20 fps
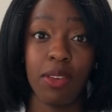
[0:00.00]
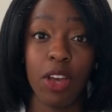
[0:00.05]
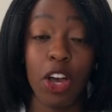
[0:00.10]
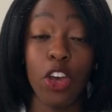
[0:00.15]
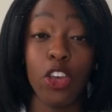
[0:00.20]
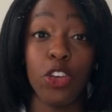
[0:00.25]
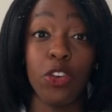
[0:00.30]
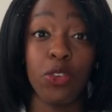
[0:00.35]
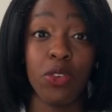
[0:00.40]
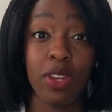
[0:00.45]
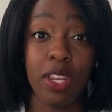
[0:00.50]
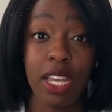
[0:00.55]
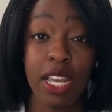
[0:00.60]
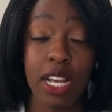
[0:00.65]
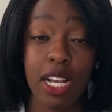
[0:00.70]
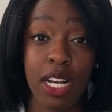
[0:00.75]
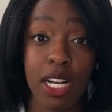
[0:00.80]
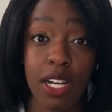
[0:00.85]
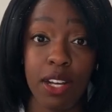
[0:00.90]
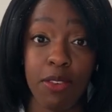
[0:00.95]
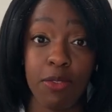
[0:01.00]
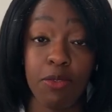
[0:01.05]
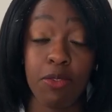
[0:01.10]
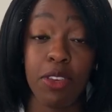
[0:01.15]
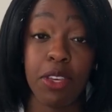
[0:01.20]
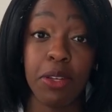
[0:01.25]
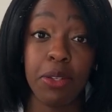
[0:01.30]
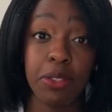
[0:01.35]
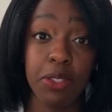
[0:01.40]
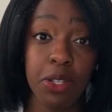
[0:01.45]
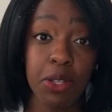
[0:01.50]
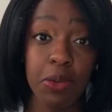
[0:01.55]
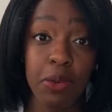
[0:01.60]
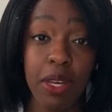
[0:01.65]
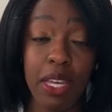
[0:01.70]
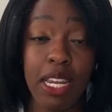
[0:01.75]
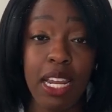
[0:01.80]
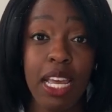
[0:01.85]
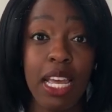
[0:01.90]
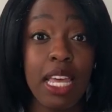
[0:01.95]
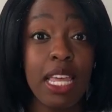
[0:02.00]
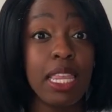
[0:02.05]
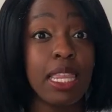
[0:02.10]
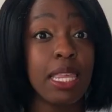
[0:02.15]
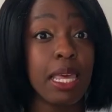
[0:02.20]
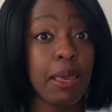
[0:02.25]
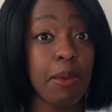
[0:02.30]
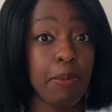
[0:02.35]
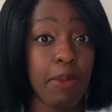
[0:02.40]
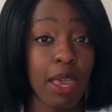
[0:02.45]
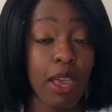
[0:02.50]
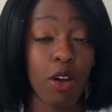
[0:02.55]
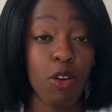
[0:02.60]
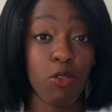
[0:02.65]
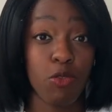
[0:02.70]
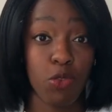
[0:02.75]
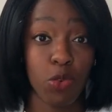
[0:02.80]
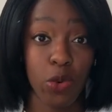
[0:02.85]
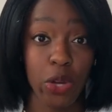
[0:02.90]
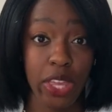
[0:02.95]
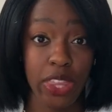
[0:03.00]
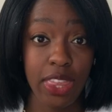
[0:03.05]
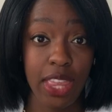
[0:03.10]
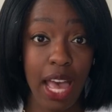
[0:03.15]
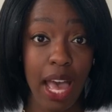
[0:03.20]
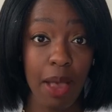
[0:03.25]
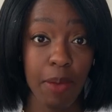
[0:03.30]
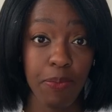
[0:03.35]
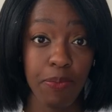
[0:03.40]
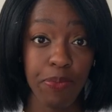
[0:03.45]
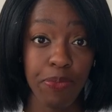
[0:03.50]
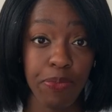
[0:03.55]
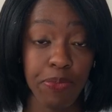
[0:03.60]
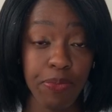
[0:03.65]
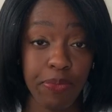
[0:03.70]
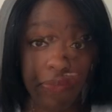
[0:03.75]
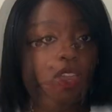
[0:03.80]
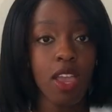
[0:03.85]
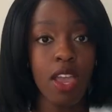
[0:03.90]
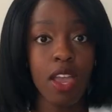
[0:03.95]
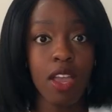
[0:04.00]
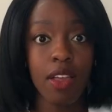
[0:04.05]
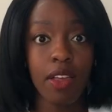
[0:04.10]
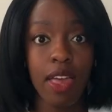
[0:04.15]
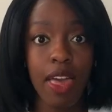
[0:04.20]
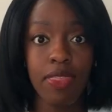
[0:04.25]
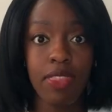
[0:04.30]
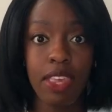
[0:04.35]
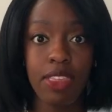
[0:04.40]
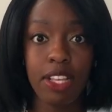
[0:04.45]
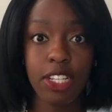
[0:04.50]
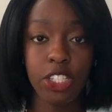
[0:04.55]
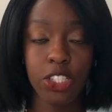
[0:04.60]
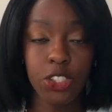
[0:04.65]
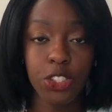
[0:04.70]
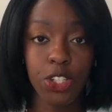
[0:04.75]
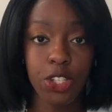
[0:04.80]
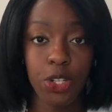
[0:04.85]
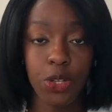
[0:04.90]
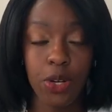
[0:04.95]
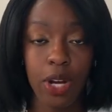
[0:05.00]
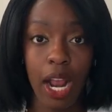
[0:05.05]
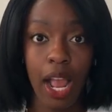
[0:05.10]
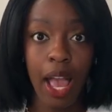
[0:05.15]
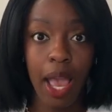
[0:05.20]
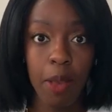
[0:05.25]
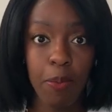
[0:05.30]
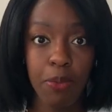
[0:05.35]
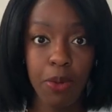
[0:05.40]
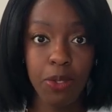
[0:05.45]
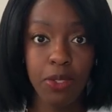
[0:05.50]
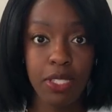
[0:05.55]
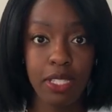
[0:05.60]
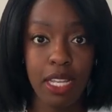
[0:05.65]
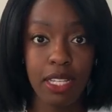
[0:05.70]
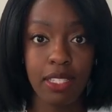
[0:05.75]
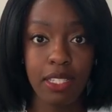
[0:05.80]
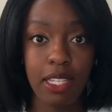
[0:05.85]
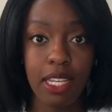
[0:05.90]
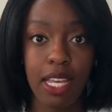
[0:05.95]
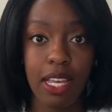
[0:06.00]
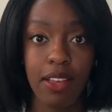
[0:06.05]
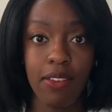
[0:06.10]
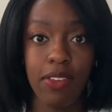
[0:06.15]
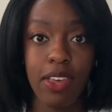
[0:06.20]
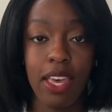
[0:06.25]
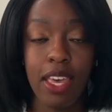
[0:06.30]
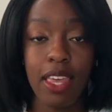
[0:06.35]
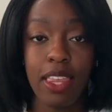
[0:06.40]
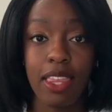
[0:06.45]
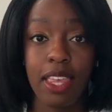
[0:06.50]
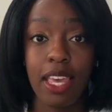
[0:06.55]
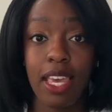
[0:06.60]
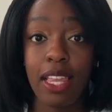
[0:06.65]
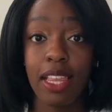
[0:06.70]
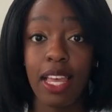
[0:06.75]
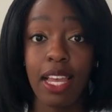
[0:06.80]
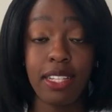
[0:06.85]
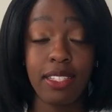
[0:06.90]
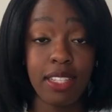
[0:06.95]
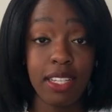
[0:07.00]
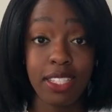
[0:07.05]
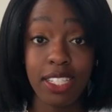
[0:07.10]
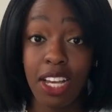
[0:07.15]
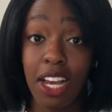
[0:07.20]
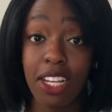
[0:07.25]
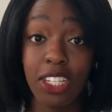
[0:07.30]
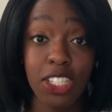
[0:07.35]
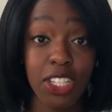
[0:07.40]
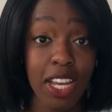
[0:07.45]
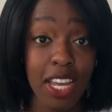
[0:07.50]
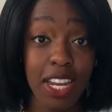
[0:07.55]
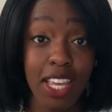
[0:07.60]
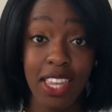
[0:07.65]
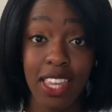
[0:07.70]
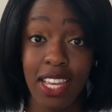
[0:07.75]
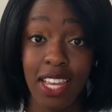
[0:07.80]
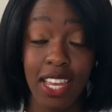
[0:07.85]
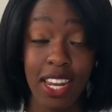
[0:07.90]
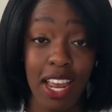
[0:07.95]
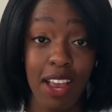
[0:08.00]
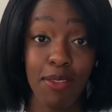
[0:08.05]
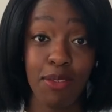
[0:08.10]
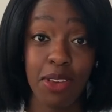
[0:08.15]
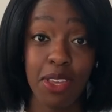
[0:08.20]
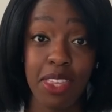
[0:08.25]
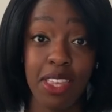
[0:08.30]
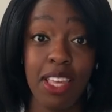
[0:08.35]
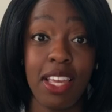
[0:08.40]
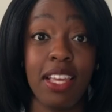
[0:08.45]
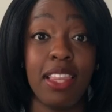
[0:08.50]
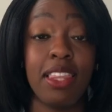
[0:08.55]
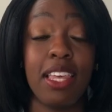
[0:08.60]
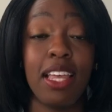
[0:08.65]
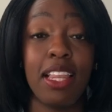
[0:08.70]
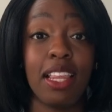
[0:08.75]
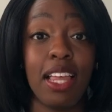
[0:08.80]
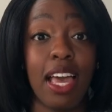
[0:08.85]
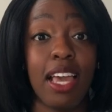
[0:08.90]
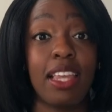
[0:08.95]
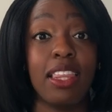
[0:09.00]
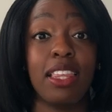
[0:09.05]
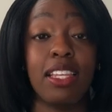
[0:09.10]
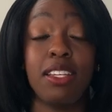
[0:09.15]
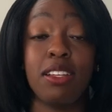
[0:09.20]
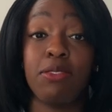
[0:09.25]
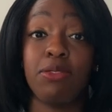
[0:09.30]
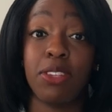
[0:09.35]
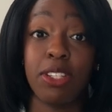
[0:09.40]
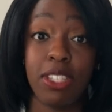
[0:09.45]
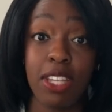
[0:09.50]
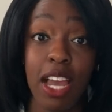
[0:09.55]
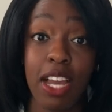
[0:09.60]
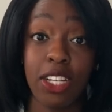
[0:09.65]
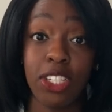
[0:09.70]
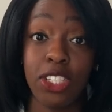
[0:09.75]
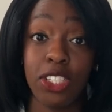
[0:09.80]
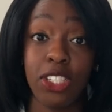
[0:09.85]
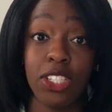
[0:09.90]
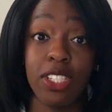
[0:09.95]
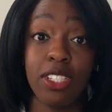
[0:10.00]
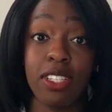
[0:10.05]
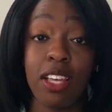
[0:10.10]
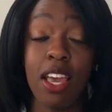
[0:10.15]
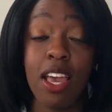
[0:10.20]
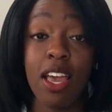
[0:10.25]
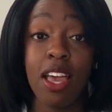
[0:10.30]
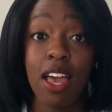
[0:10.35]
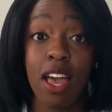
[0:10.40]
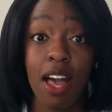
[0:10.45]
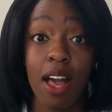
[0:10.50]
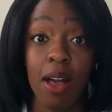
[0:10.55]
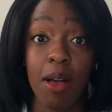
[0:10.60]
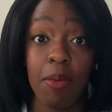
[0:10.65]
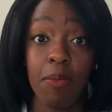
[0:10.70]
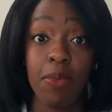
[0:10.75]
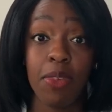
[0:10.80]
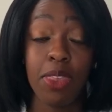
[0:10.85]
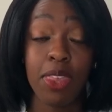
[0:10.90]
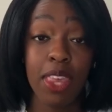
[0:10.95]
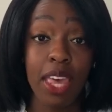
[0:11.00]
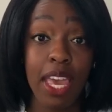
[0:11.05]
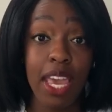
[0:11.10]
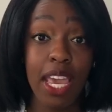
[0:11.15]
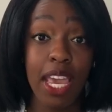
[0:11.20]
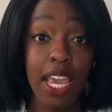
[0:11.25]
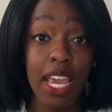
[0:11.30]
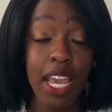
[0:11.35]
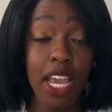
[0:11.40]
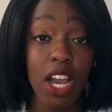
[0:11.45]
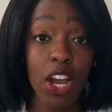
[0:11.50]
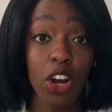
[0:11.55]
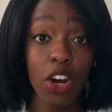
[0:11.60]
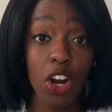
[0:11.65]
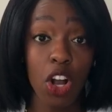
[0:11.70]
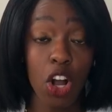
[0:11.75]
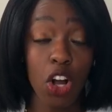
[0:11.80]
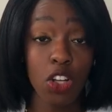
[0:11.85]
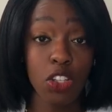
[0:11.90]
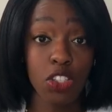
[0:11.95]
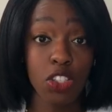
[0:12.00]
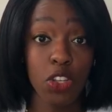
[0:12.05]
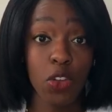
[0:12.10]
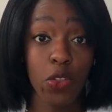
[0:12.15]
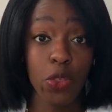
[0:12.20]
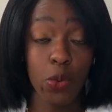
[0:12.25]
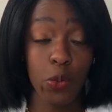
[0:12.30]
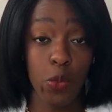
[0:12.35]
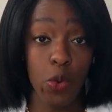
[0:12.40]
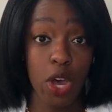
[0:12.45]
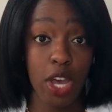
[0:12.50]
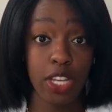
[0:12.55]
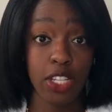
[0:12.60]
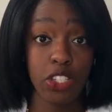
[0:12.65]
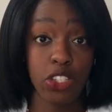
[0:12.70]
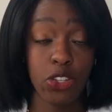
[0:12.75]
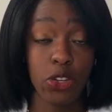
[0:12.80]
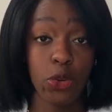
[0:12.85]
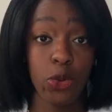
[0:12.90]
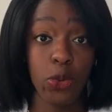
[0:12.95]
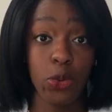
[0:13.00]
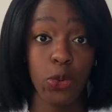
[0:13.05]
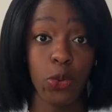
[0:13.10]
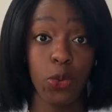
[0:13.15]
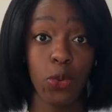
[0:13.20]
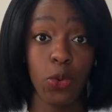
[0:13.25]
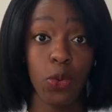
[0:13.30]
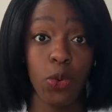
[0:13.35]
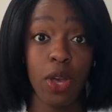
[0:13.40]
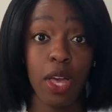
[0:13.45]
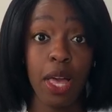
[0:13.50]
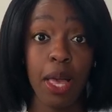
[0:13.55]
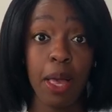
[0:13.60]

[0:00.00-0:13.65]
a unique feel to it, they may avoid that. And then the children who are hyposensitive, they like to touch anything and everything. They like the different textures. They are also the ones who